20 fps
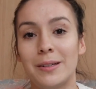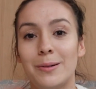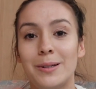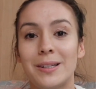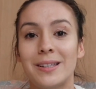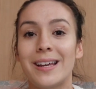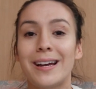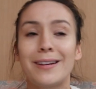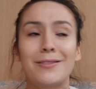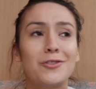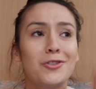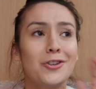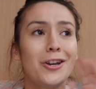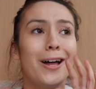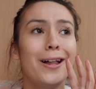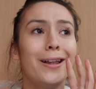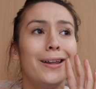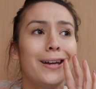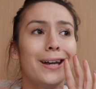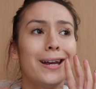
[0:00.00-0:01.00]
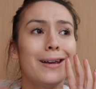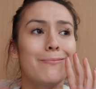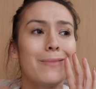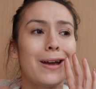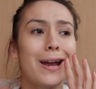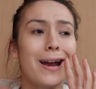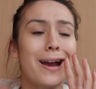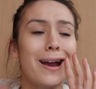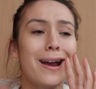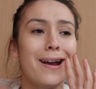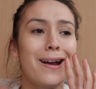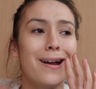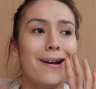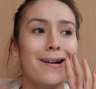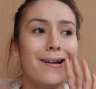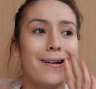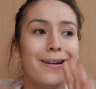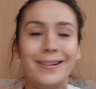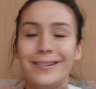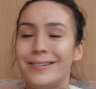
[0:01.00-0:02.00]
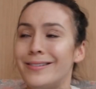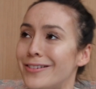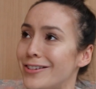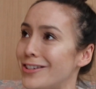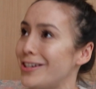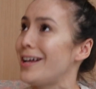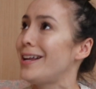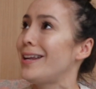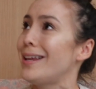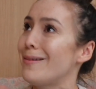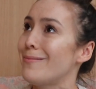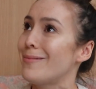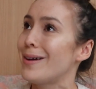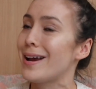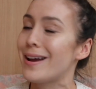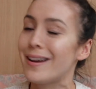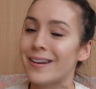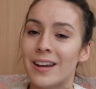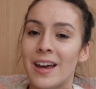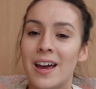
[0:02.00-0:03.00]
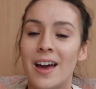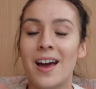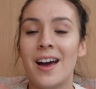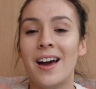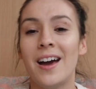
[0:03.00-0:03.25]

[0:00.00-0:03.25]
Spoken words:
So it's like, Jelly Man, Jelly Man.